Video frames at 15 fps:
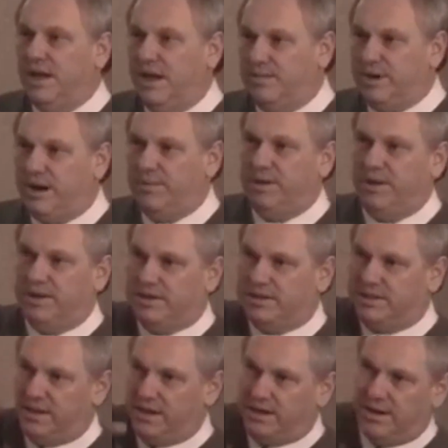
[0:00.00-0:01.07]
I'm probably gonna
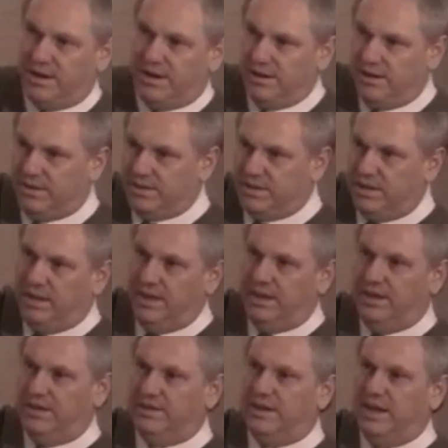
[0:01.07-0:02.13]
sell all those
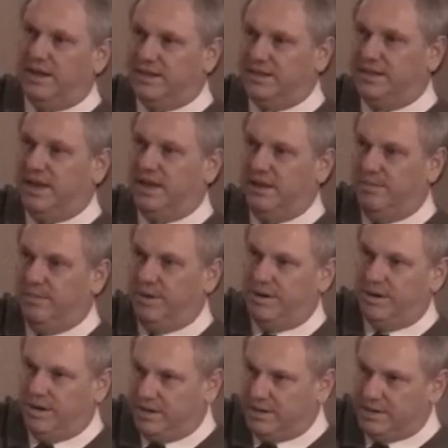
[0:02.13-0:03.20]
leads, not sell them,
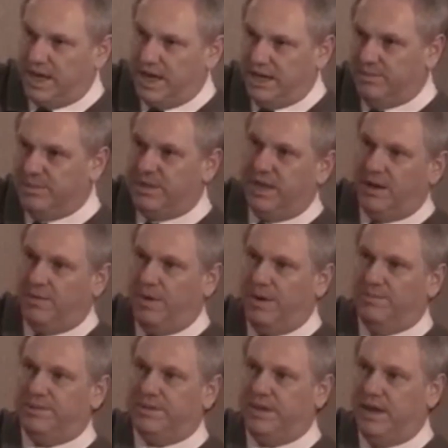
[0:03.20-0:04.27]
but assign them to that
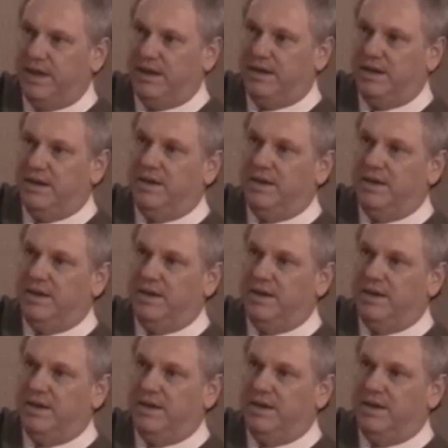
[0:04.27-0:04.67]
website.